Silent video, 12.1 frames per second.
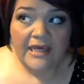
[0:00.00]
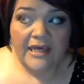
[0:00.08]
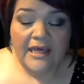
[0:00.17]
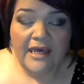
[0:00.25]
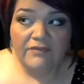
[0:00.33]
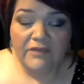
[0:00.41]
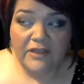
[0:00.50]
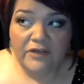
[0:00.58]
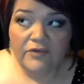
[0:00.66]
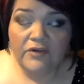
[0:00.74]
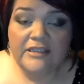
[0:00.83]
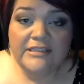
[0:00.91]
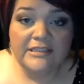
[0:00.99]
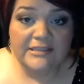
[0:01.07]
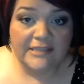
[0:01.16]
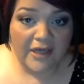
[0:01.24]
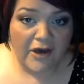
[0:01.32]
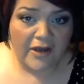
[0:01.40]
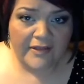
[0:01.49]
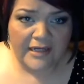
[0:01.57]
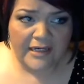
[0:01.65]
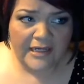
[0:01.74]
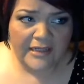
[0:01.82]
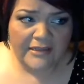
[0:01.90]
have literally since I got that
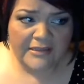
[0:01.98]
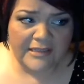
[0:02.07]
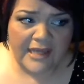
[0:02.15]
necklace,